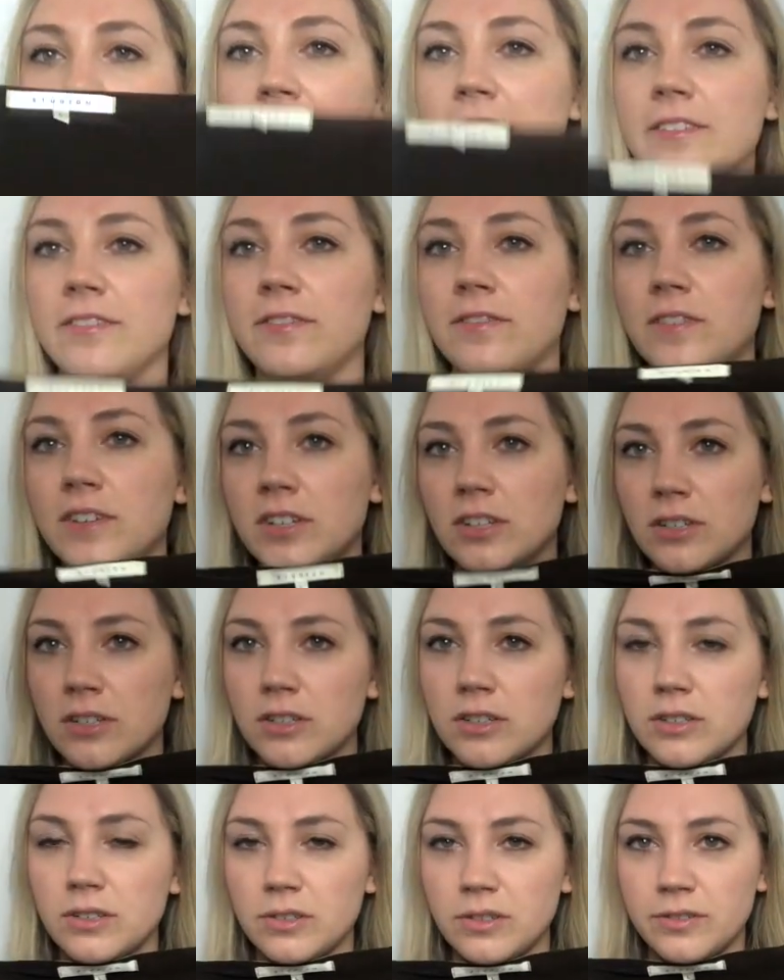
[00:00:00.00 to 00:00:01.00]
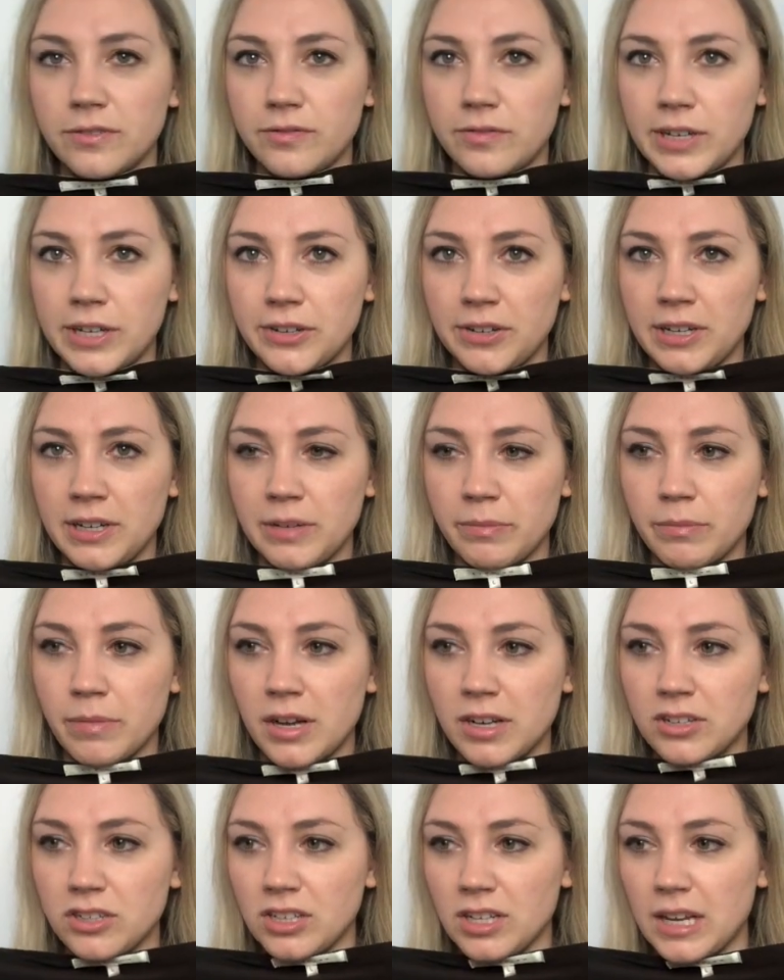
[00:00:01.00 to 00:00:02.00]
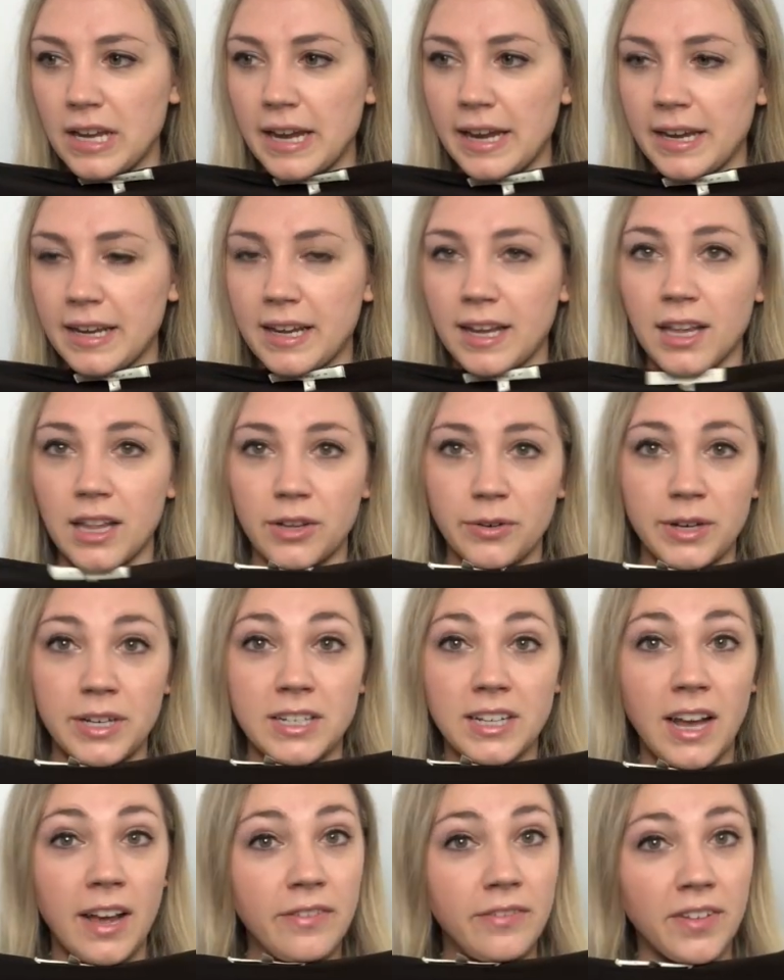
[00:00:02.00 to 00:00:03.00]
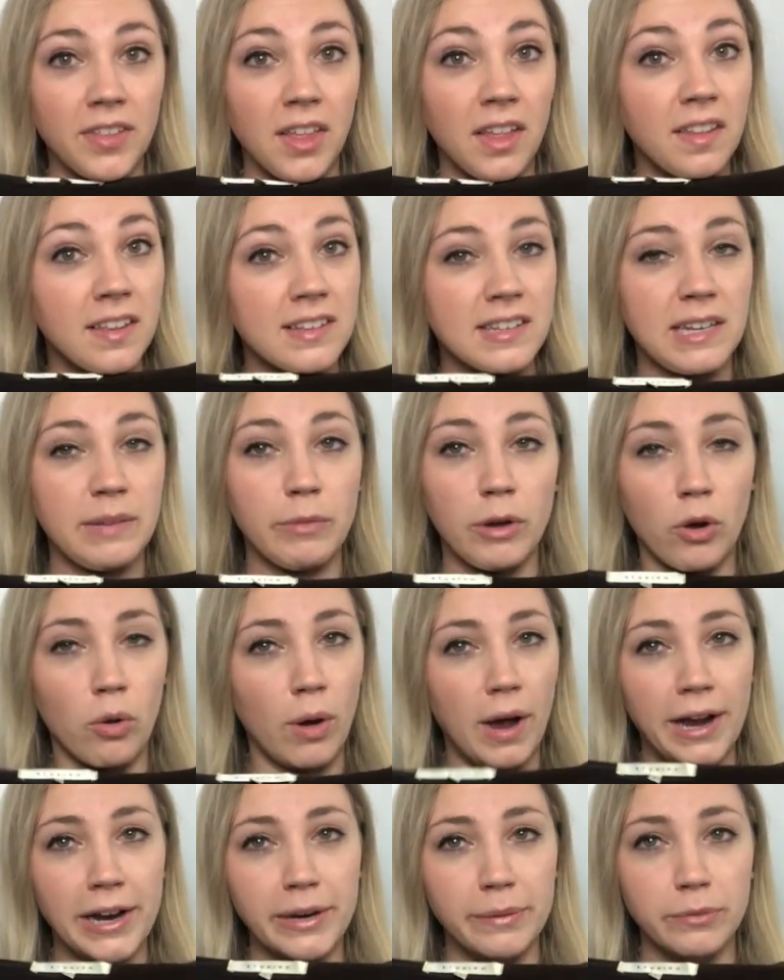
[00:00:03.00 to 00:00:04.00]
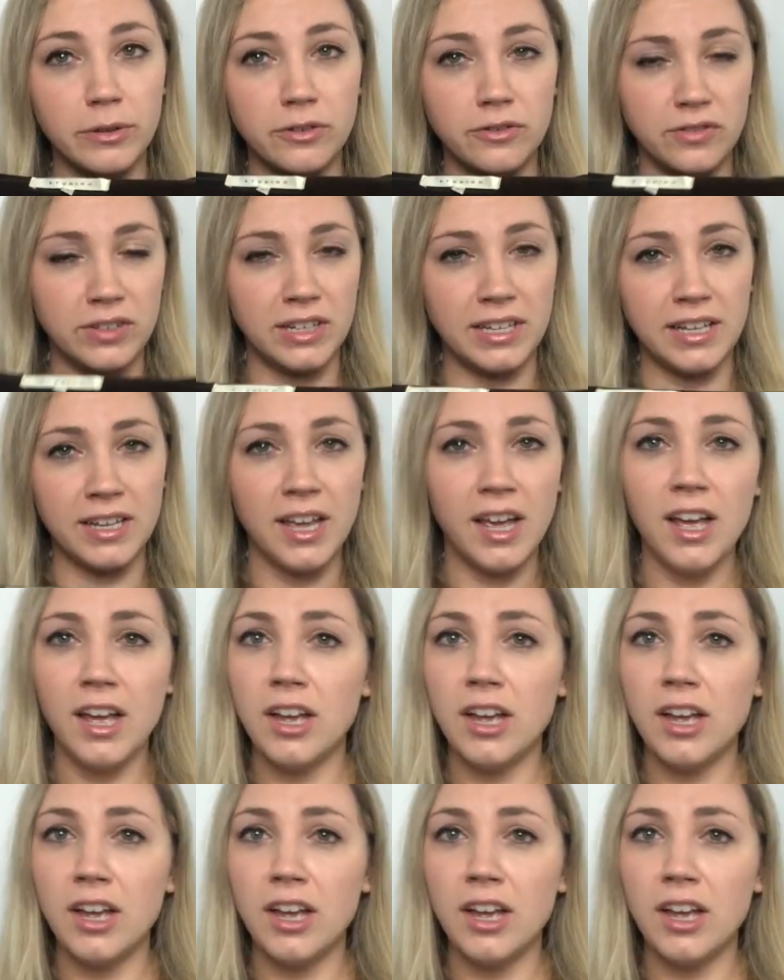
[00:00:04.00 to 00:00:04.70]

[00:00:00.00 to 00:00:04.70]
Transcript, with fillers: I feel very much like Hilary Duff in the Lizzie McGuire movie